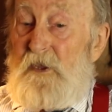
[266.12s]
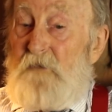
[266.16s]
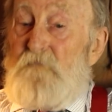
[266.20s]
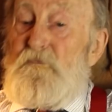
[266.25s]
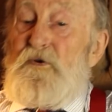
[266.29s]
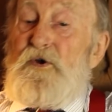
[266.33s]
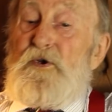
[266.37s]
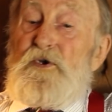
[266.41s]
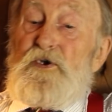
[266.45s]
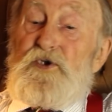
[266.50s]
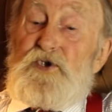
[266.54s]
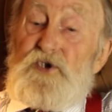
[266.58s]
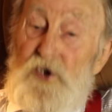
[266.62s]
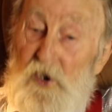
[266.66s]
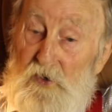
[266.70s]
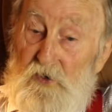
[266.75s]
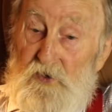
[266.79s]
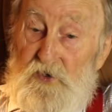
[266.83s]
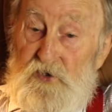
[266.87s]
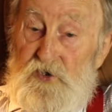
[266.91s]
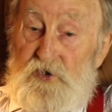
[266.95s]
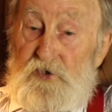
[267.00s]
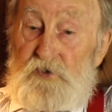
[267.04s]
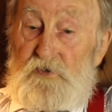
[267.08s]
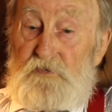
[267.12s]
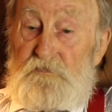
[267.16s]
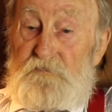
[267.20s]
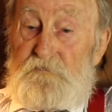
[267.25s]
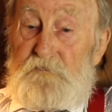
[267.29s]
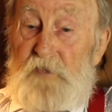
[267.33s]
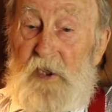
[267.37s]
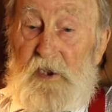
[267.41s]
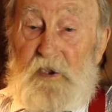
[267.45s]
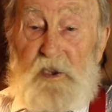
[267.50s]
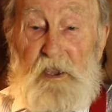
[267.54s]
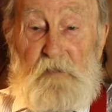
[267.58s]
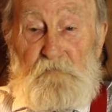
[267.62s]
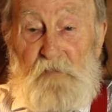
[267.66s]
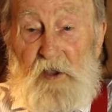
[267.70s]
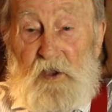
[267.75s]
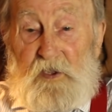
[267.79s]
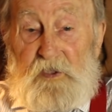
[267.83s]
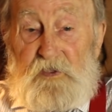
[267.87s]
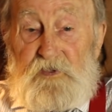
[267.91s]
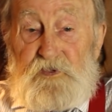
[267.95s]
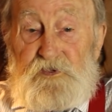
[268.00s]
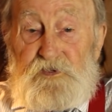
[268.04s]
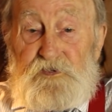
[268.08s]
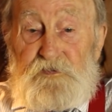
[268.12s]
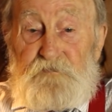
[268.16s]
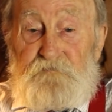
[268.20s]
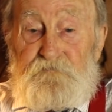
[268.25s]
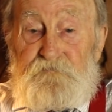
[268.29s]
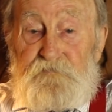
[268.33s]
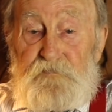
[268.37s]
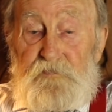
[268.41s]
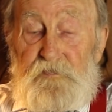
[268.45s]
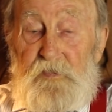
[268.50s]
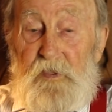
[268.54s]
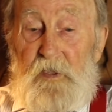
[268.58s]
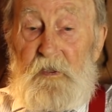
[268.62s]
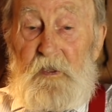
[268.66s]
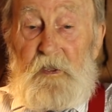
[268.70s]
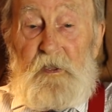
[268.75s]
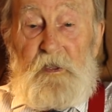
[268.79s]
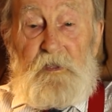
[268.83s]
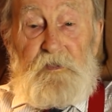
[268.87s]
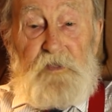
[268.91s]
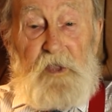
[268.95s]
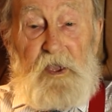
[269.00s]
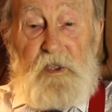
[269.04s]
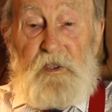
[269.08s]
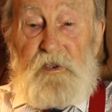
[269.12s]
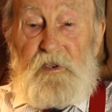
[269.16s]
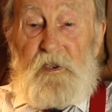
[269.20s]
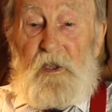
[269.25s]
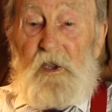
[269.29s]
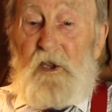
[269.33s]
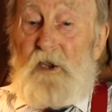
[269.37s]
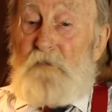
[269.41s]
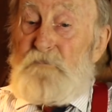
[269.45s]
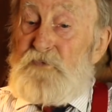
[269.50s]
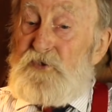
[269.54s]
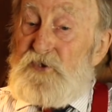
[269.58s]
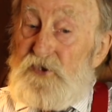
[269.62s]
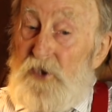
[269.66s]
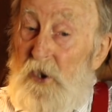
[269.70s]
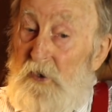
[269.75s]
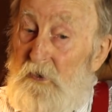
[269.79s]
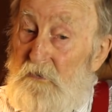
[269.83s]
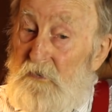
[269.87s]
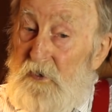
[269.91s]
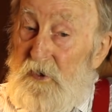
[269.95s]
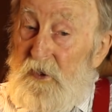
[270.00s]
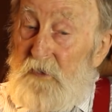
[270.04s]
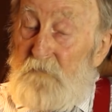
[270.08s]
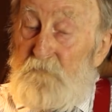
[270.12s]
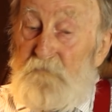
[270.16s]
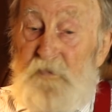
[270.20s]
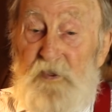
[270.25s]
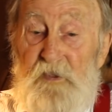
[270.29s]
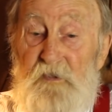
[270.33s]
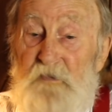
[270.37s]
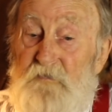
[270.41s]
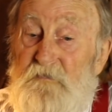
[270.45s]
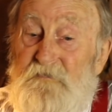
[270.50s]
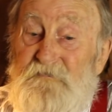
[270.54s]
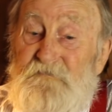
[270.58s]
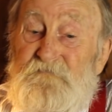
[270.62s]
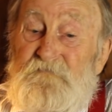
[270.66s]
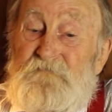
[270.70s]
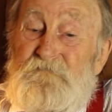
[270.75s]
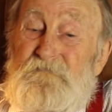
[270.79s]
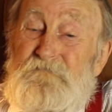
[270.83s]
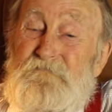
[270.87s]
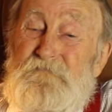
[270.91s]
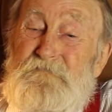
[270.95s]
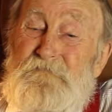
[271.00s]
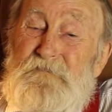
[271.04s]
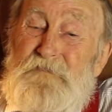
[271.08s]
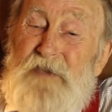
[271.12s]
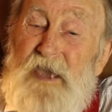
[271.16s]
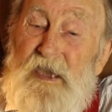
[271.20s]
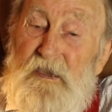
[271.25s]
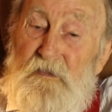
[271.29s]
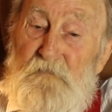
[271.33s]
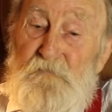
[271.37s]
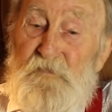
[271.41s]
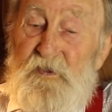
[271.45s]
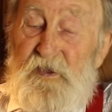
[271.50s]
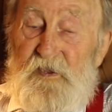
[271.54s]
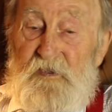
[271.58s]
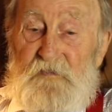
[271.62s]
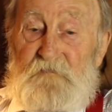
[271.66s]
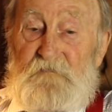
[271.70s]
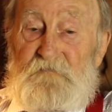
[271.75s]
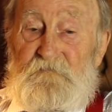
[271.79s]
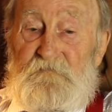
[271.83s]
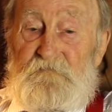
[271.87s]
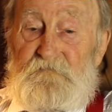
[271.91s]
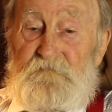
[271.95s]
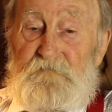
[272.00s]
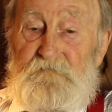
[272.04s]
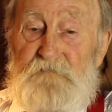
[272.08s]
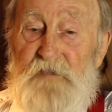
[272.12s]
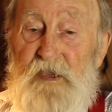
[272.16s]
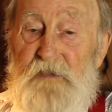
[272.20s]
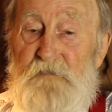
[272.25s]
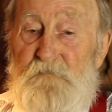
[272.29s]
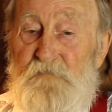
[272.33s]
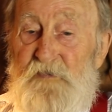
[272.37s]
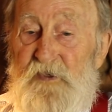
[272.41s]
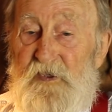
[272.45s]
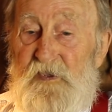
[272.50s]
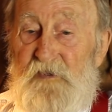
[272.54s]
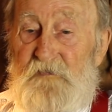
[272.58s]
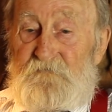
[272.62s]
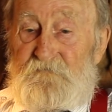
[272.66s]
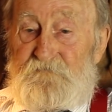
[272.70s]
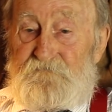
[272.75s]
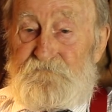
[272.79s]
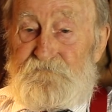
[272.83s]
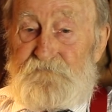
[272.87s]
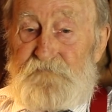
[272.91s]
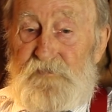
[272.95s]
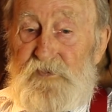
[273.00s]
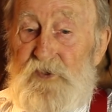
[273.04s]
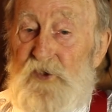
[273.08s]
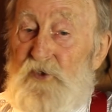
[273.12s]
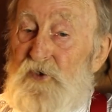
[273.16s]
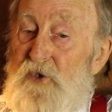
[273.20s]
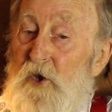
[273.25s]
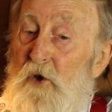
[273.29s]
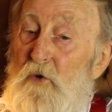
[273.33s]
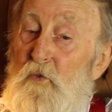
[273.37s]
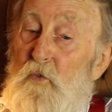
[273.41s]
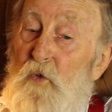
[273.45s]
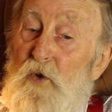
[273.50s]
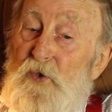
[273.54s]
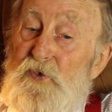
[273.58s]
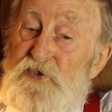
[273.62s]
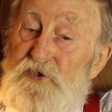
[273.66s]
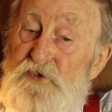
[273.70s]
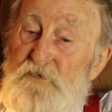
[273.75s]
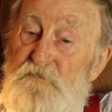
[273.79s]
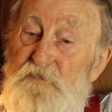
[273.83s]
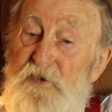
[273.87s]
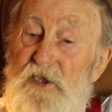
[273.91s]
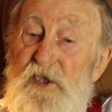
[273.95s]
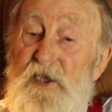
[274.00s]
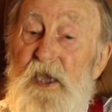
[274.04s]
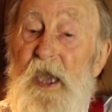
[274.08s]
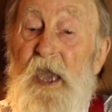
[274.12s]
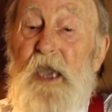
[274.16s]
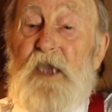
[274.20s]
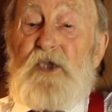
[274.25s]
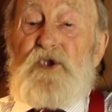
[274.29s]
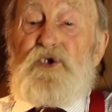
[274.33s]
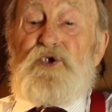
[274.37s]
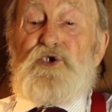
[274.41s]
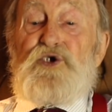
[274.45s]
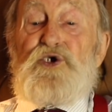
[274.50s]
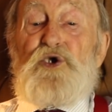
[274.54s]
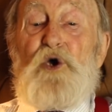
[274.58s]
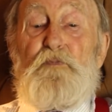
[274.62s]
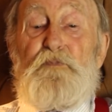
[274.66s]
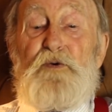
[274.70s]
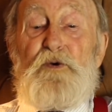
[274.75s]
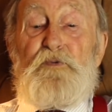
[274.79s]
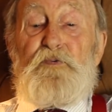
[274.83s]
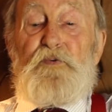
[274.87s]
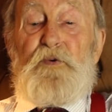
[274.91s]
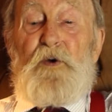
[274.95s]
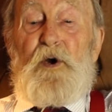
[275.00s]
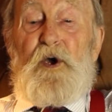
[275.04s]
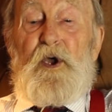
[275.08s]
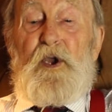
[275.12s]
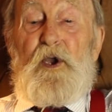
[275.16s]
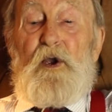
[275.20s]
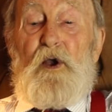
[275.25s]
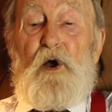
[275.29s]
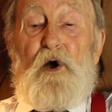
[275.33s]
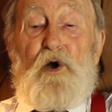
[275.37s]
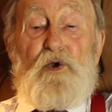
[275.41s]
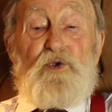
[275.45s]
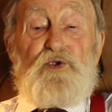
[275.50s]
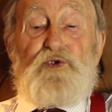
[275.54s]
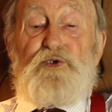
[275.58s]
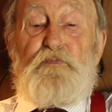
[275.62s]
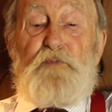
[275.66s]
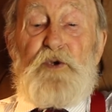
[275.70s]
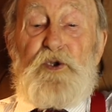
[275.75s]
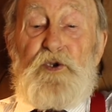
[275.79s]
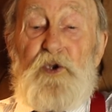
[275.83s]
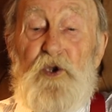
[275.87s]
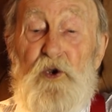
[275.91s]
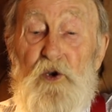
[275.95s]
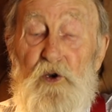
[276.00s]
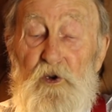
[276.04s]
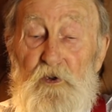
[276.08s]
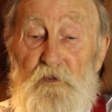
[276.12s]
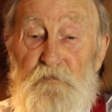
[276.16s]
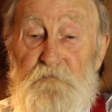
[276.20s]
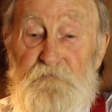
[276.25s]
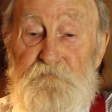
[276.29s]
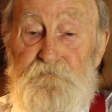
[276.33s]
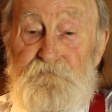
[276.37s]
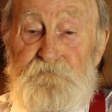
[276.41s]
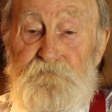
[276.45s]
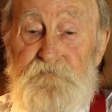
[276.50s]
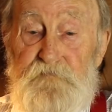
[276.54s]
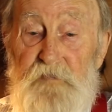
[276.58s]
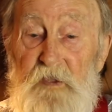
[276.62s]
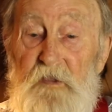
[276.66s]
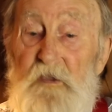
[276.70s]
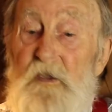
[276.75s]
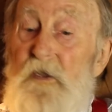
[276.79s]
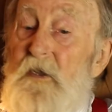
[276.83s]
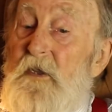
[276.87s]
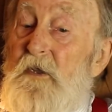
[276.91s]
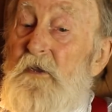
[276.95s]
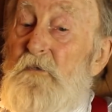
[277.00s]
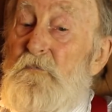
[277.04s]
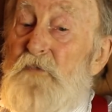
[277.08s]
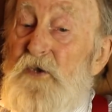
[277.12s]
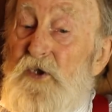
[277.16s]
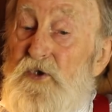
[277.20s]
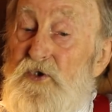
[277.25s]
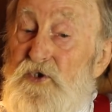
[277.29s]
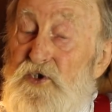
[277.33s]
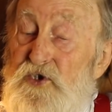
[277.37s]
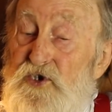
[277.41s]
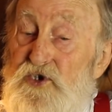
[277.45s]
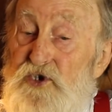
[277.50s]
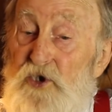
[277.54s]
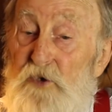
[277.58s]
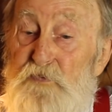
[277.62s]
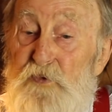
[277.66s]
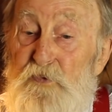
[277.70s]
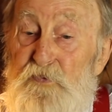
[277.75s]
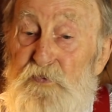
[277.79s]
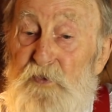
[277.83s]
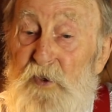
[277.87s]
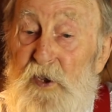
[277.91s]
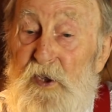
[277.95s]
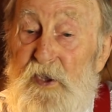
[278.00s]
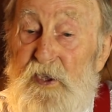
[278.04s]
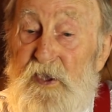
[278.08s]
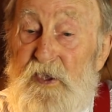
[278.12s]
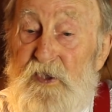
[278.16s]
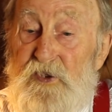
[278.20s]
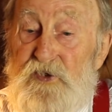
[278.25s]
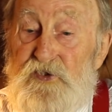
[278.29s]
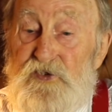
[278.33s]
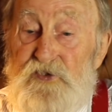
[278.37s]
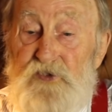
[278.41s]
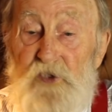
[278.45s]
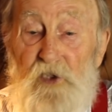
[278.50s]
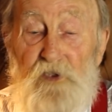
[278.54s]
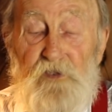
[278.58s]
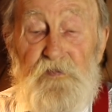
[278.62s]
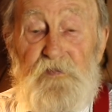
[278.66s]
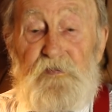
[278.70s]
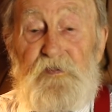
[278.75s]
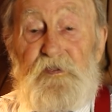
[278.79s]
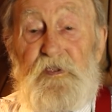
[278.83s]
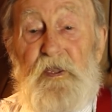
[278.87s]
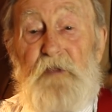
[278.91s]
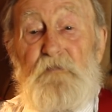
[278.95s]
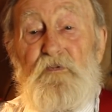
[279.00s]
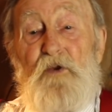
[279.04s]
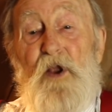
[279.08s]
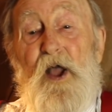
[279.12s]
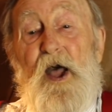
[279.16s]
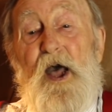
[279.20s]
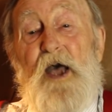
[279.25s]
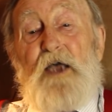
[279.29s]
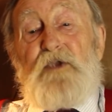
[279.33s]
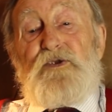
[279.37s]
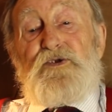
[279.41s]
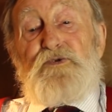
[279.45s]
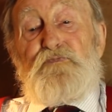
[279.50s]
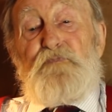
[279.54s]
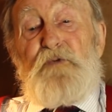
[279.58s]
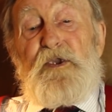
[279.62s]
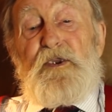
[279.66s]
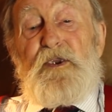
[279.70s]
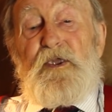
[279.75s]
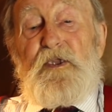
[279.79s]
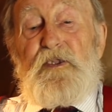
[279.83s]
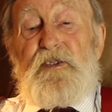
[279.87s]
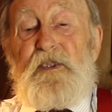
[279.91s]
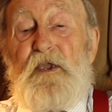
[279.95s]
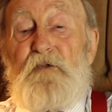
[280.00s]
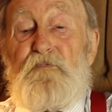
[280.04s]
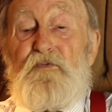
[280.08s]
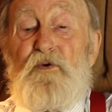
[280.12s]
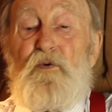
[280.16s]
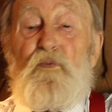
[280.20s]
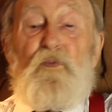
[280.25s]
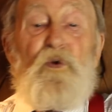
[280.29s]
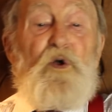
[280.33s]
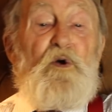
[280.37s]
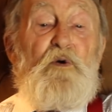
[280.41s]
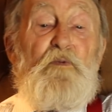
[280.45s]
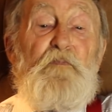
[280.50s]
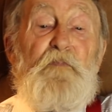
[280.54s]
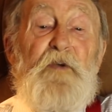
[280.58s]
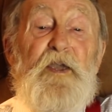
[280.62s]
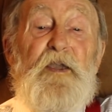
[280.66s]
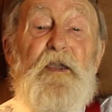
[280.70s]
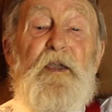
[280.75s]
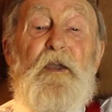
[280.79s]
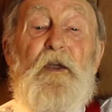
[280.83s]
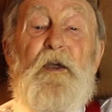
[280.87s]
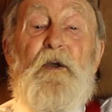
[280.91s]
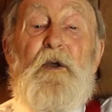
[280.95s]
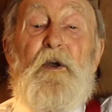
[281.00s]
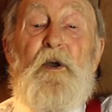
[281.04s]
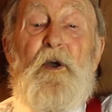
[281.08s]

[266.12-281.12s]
number shocks you, and it might, then I'm sorry, but maybe you don't want to be a Shopify entrepreneur, because Shopify is not, never has been, and never will be